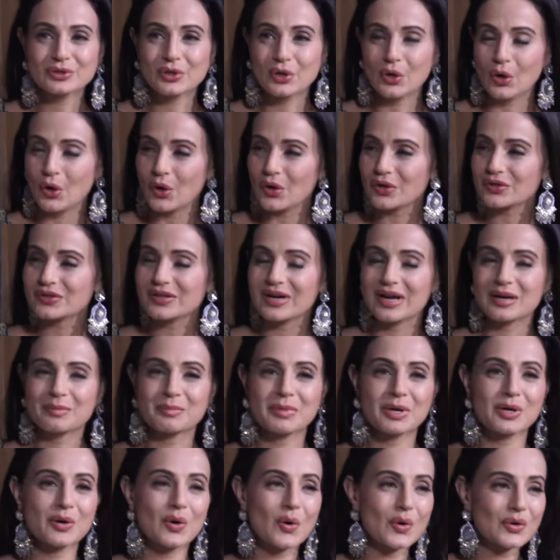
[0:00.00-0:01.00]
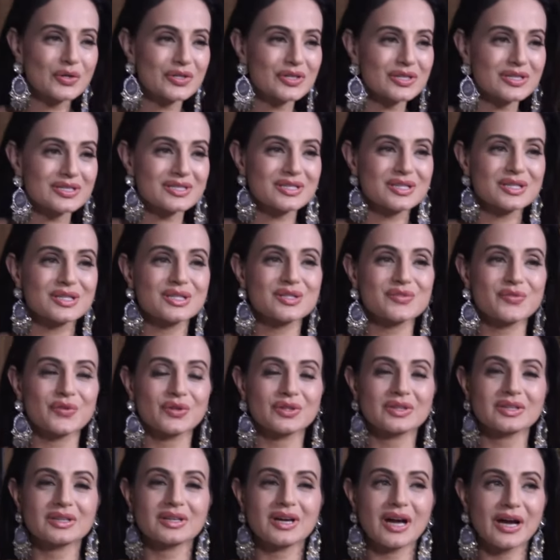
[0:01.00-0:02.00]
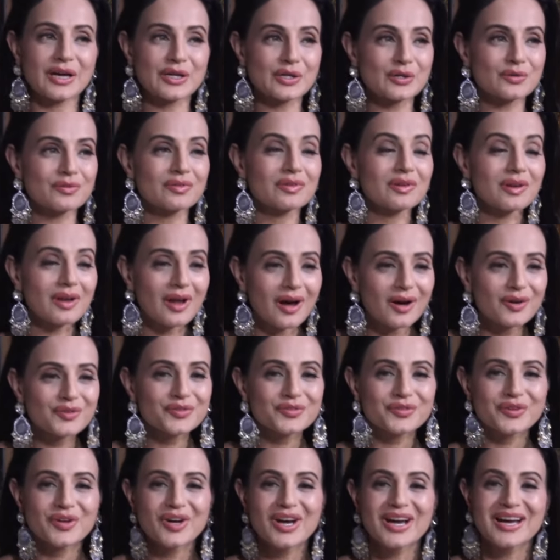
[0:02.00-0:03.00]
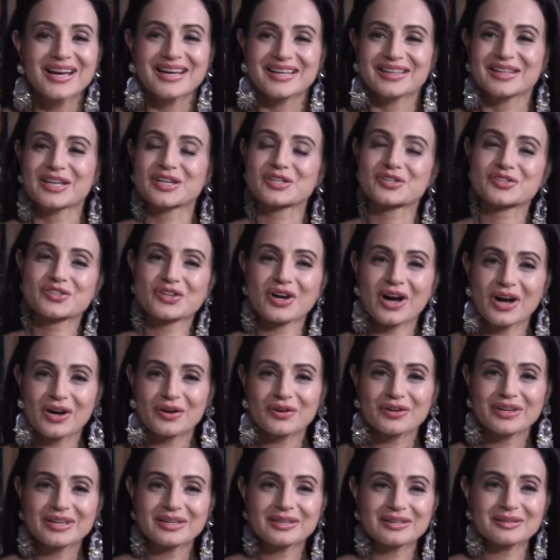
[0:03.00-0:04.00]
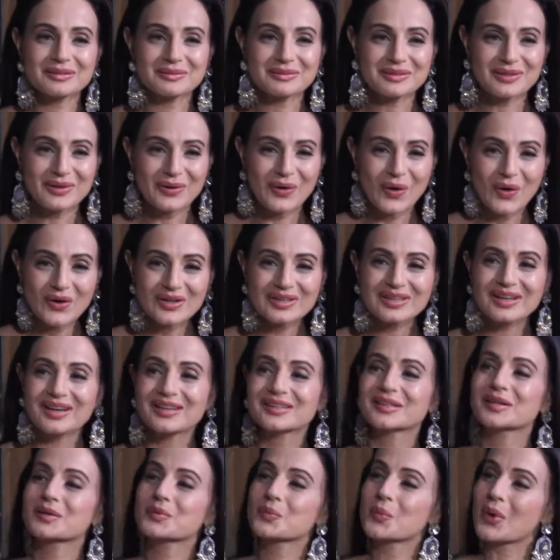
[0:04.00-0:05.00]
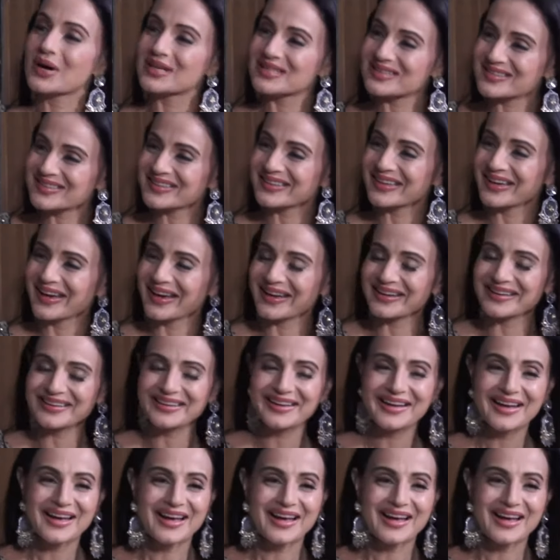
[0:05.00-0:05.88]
to God and my audiences for the kind of love they're showering on Gadar once again.